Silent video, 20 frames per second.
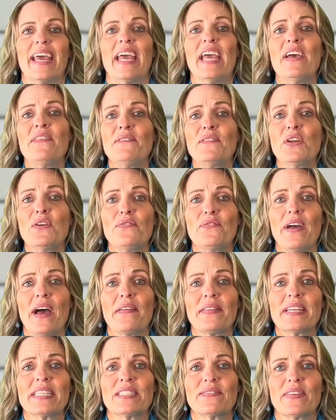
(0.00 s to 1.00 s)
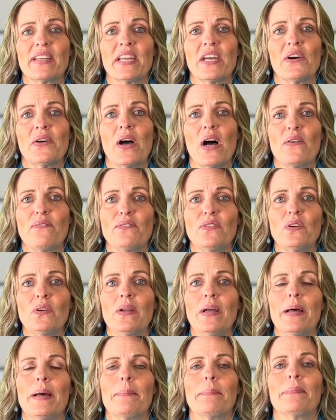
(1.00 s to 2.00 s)
If you found this video helpful,
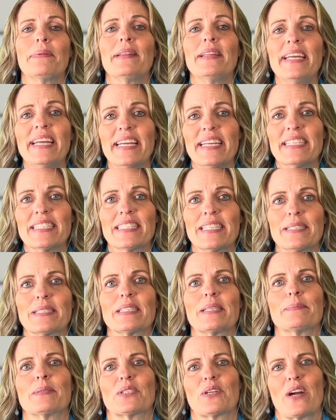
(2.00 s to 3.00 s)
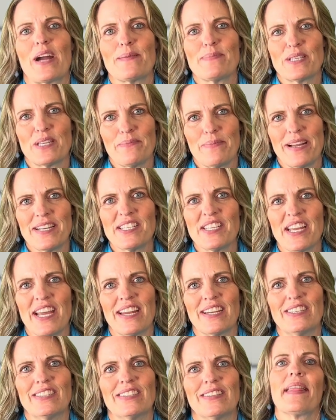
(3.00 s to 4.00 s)
please subscribe to my
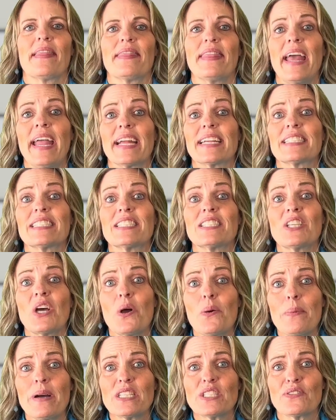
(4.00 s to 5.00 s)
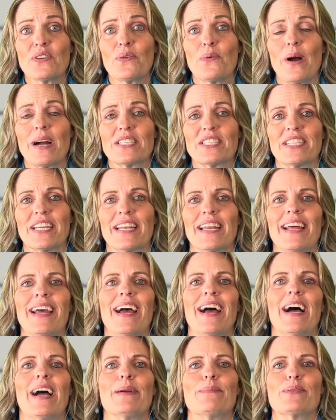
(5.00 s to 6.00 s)
channel. Thanks so much for watching.
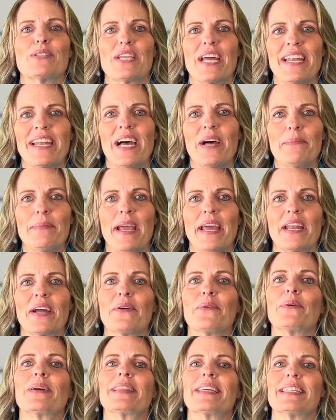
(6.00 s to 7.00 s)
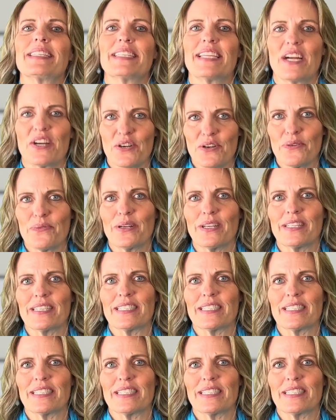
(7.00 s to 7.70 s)
I'm Jen Almeida with Intero Real